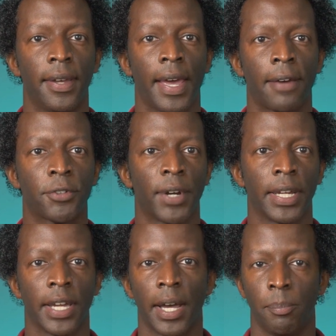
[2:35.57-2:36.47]
after I
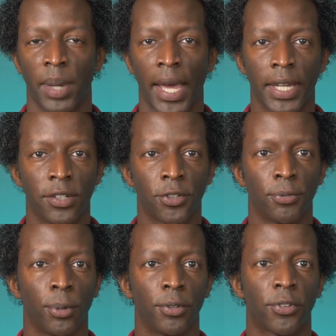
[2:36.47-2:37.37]
got back into
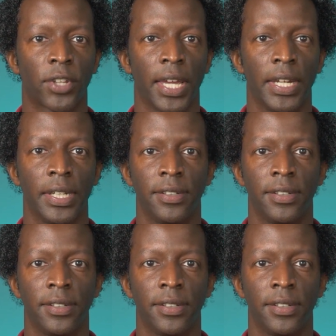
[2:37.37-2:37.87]
roller skating